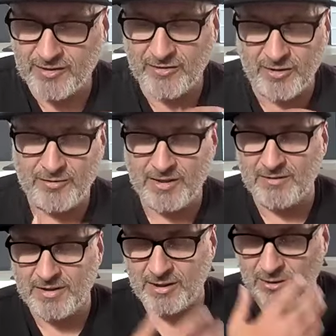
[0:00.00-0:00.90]
Sorry,
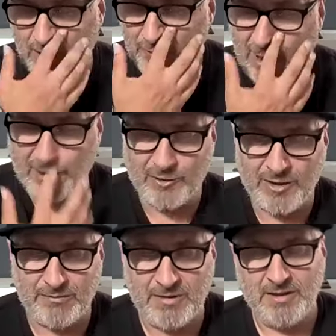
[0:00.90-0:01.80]
we do love an
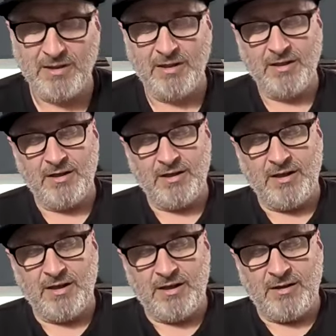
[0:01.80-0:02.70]
acronym.
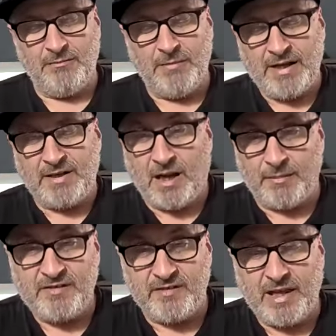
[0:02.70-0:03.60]
Men
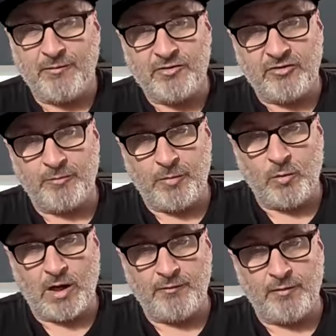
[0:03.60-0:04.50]
coming together to
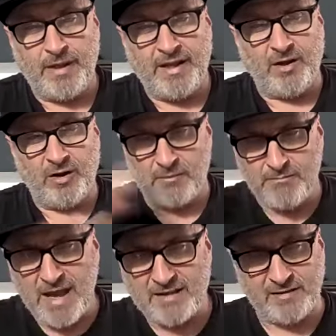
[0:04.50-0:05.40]
support other men on a
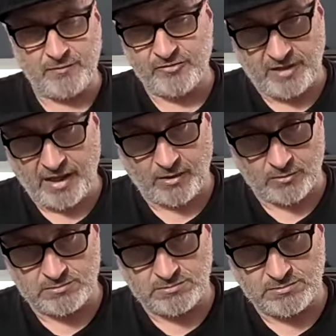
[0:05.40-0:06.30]
massive scale.
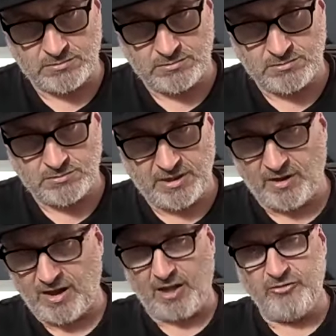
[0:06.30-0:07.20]

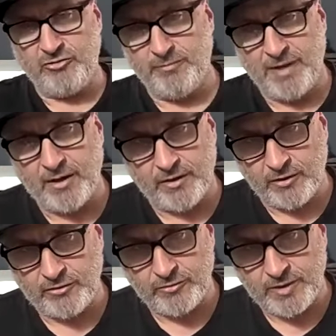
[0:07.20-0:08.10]
100 men on
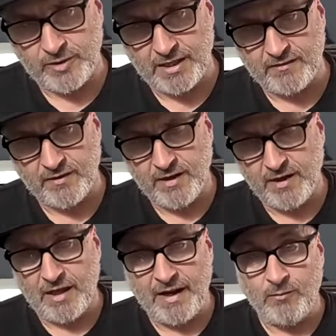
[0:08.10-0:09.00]
those weekends,
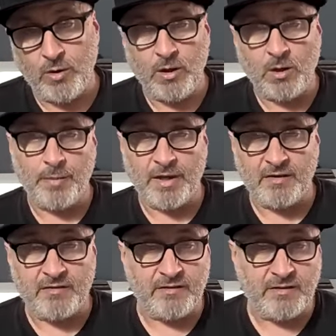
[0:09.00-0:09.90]
and they work
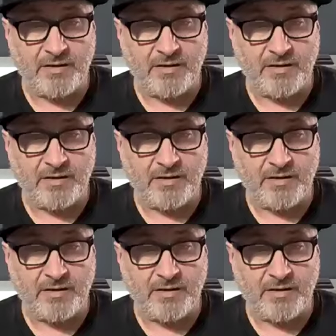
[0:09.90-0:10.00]
because